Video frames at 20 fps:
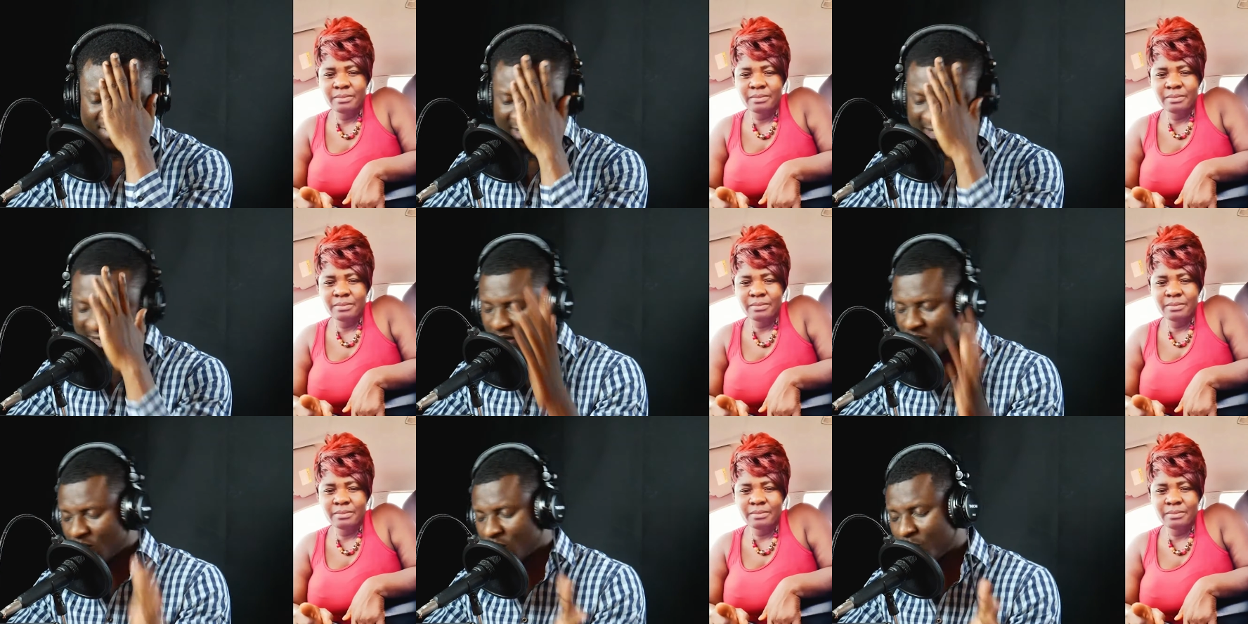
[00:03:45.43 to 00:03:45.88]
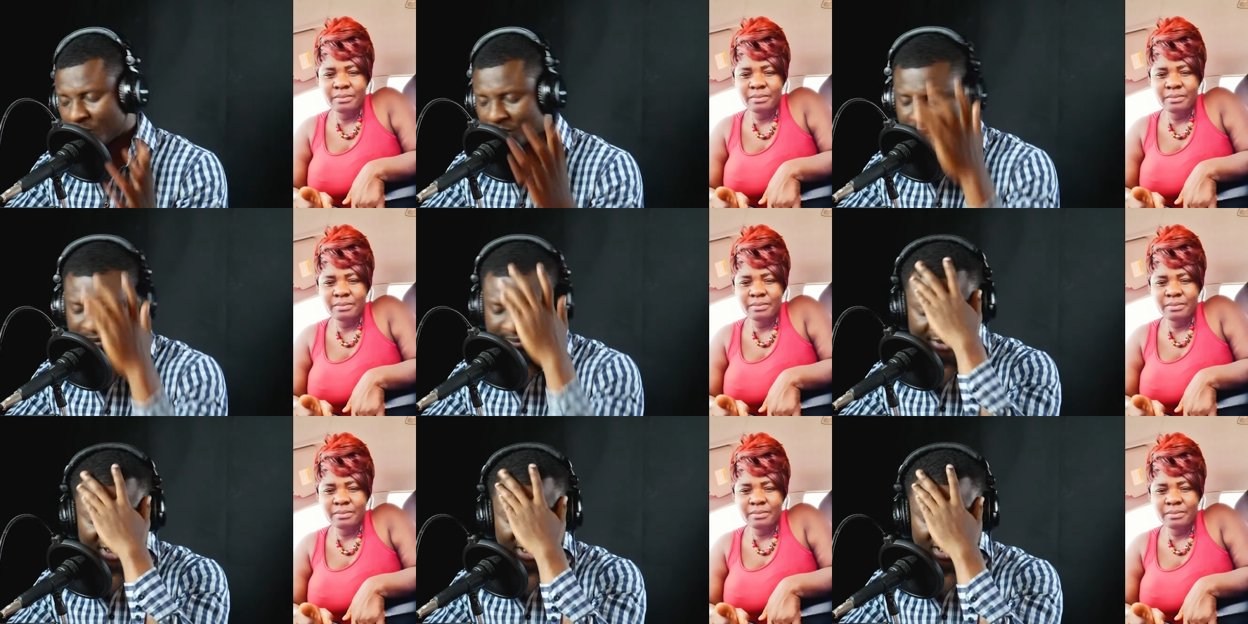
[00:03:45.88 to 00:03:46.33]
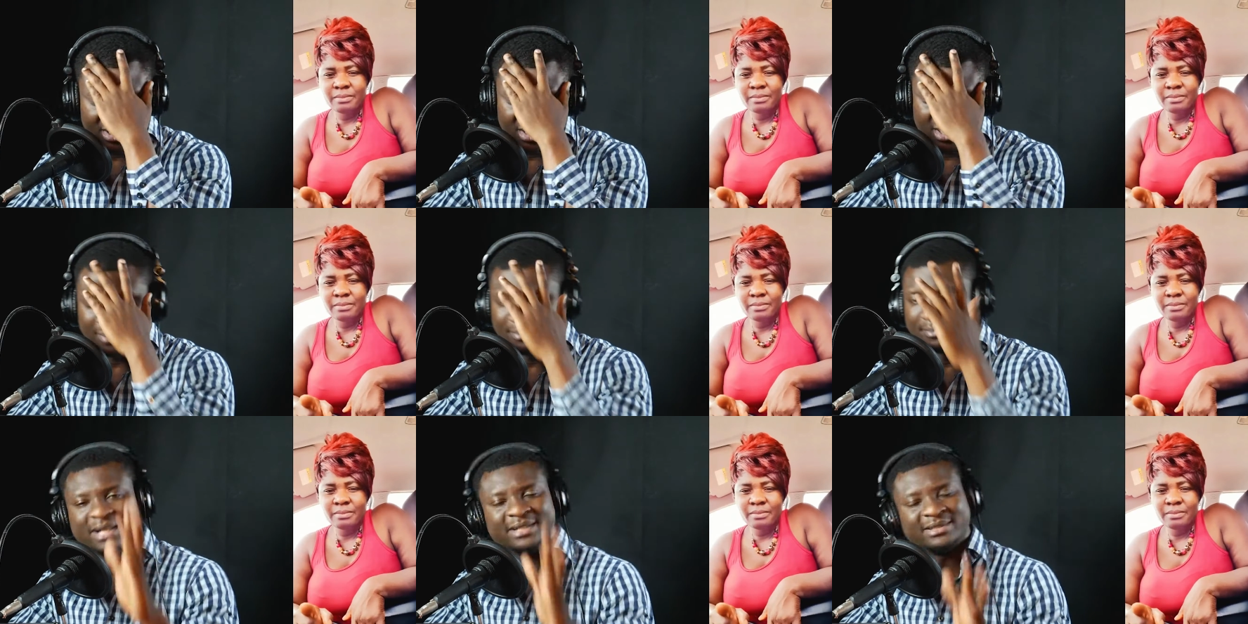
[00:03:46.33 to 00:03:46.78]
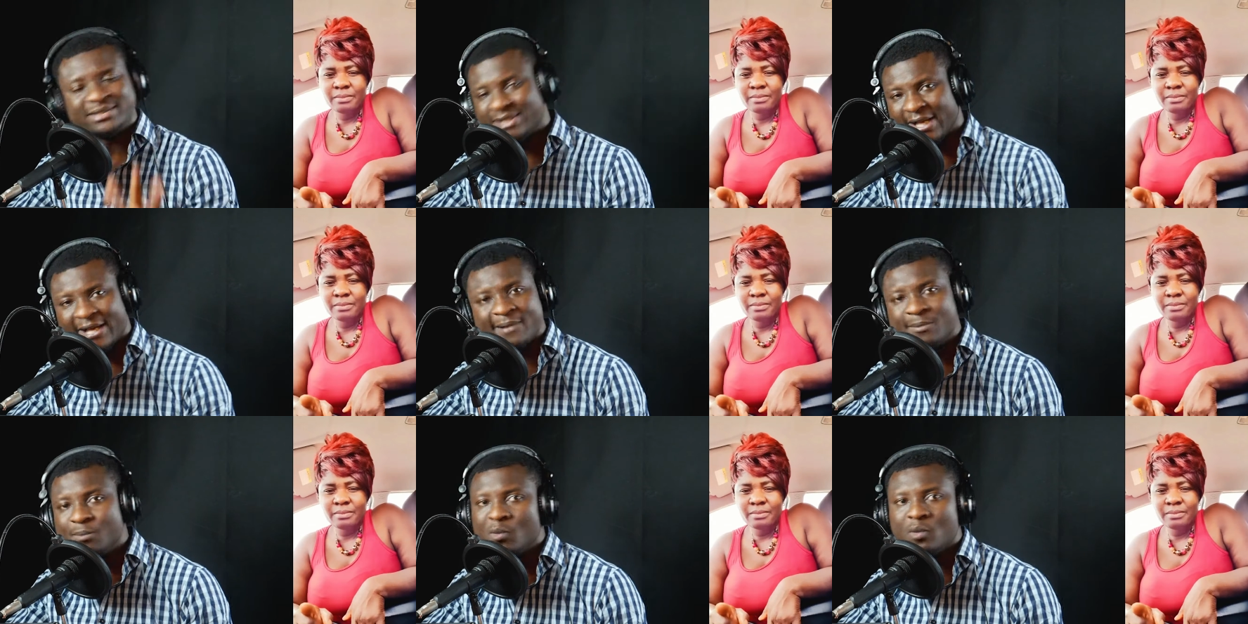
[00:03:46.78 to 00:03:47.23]
Speaker 1: metan omo
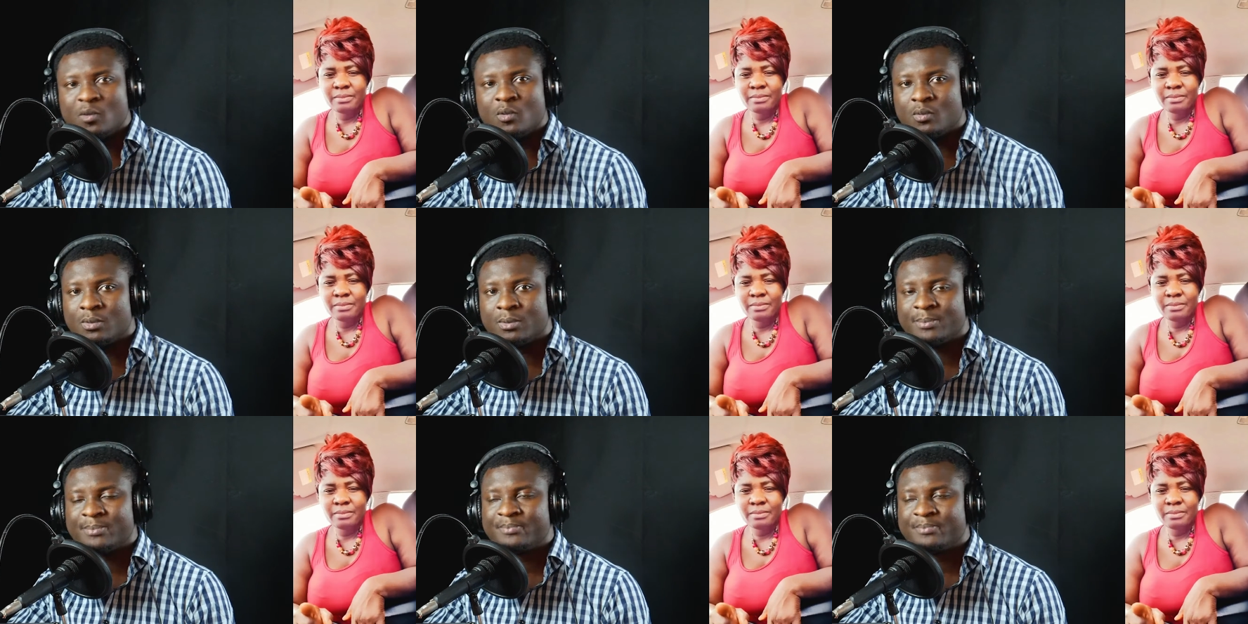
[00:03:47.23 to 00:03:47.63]
mentan mu